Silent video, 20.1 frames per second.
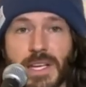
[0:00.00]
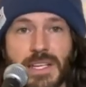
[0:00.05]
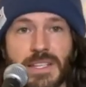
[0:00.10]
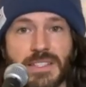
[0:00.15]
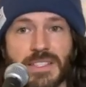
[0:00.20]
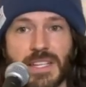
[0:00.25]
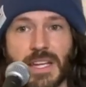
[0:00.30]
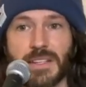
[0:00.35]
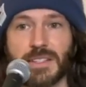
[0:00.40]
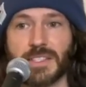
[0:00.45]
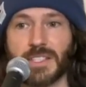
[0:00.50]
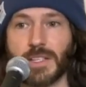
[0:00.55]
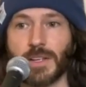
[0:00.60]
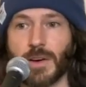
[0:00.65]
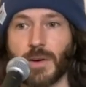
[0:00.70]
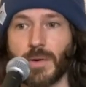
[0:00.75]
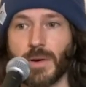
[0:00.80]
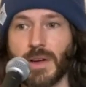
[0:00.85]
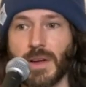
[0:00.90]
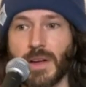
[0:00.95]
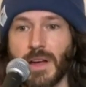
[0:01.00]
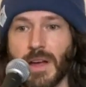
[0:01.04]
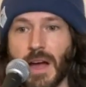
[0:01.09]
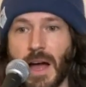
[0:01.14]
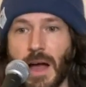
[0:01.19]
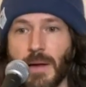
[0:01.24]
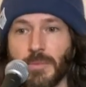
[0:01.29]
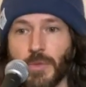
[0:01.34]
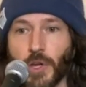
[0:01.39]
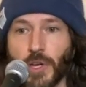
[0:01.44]
he says, you know,
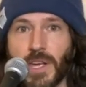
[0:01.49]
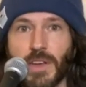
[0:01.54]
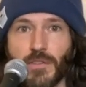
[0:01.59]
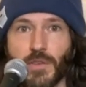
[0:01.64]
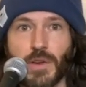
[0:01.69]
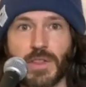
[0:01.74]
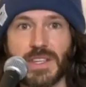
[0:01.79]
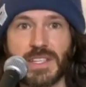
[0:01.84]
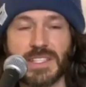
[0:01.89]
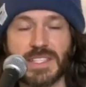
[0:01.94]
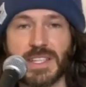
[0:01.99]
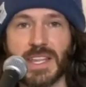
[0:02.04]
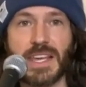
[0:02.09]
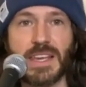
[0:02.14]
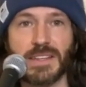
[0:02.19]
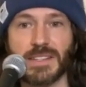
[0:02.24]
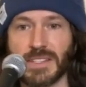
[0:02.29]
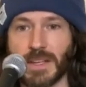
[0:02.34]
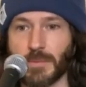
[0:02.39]
I'm looking for these things.